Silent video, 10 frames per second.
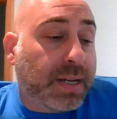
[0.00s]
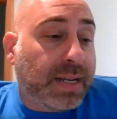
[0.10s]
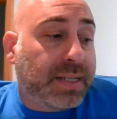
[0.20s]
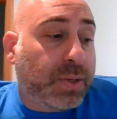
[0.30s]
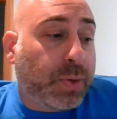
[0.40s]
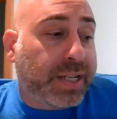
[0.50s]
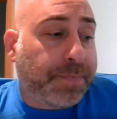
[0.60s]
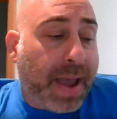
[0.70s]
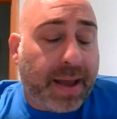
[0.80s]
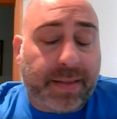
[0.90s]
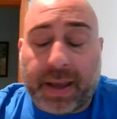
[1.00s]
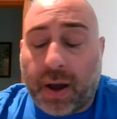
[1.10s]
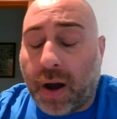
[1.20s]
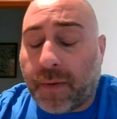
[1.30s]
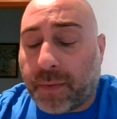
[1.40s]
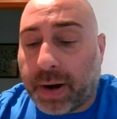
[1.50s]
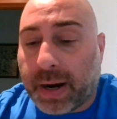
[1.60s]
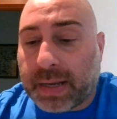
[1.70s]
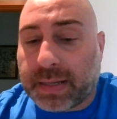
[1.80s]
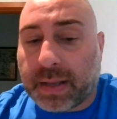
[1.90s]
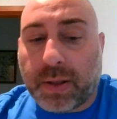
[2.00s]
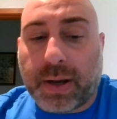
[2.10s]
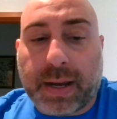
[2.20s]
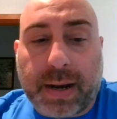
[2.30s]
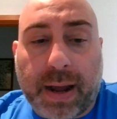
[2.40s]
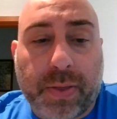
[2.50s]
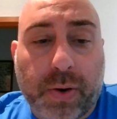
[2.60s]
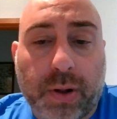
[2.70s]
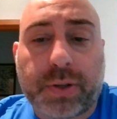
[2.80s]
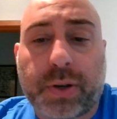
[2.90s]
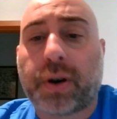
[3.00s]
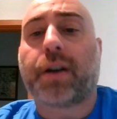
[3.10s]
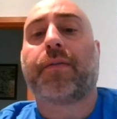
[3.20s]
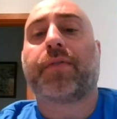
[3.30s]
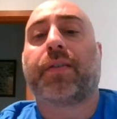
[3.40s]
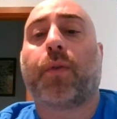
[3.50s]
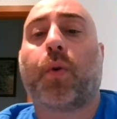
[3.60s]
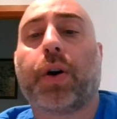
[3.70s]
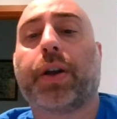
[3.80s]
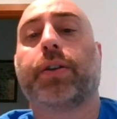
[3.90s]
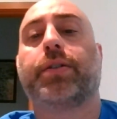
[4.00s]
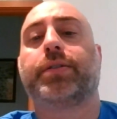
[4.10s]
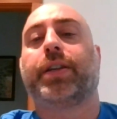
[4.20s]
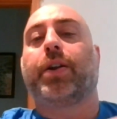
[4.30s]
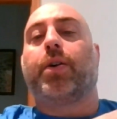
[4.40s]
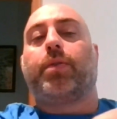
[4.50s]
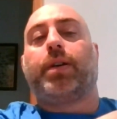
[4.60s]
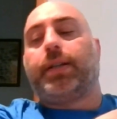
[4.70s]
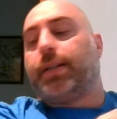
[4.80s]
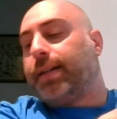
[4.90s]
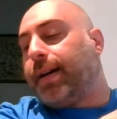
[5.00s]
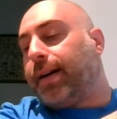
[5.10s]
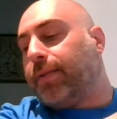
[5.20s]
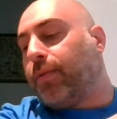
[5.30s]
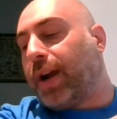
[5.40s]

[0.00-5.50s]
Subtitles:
is to expand the offerings and look at other alternatives of oils, you know,